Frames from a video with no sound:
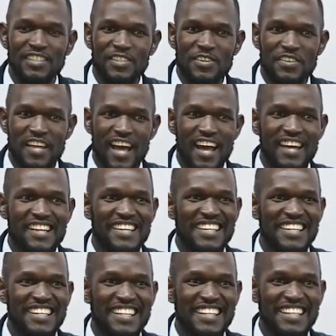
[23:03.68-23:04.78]
You know that?
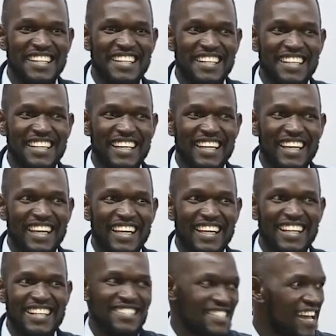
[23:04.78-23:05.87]

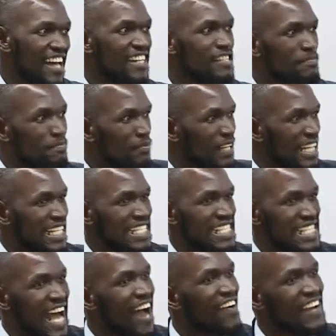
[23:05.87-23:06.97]
It's, sad, it's,
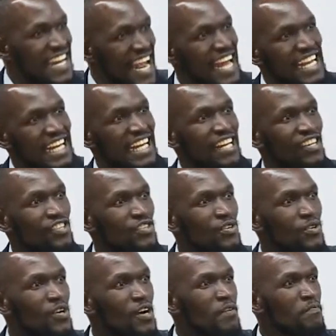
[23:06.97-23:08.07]
it's now getting
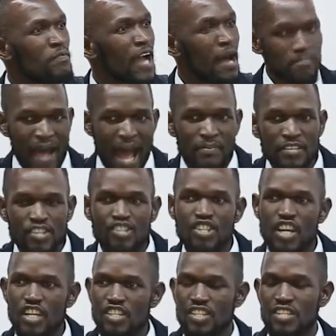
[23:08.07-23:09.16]
into Baptist
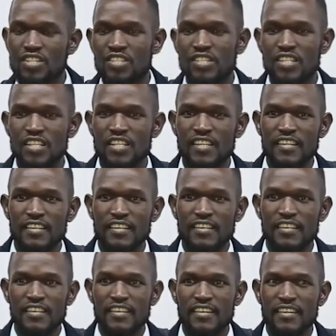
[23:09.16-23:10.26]
churches.
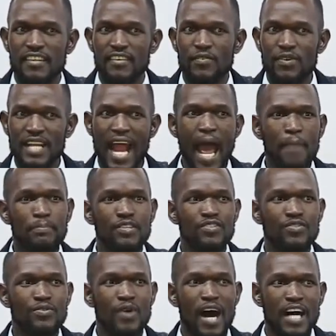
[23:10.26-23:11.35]
What
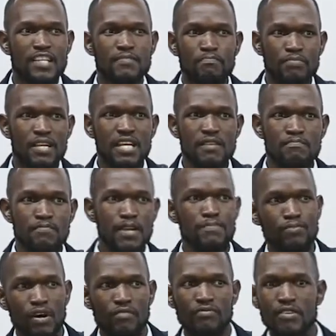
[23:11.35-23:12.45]
happened to us being
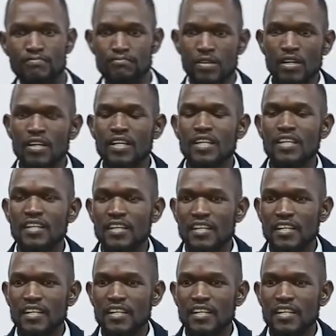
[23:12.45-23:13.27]
people of the book?